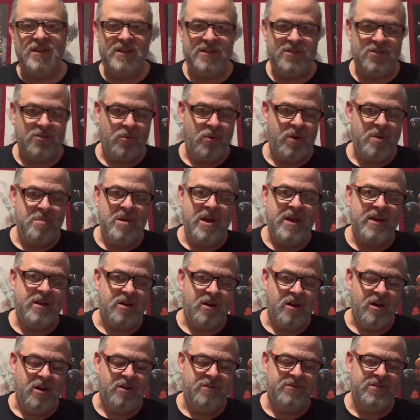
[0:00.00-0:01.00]
is a remake
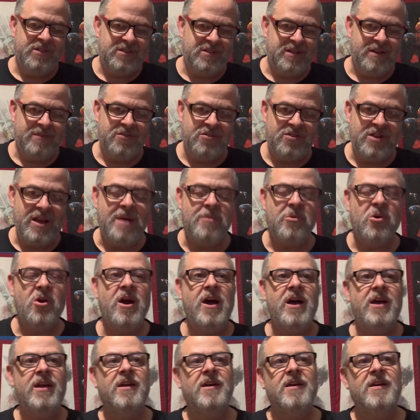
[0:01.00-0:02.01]
of The Seven
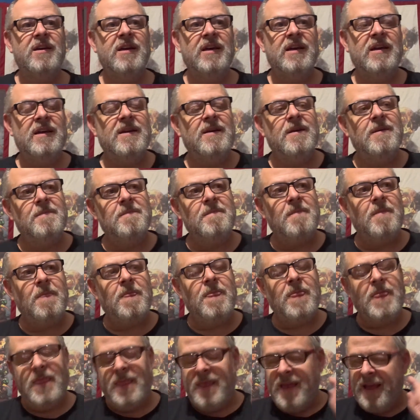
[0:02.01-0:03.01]
Samurai.
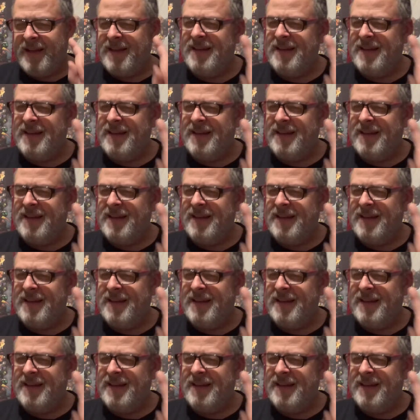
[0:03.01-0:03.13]
I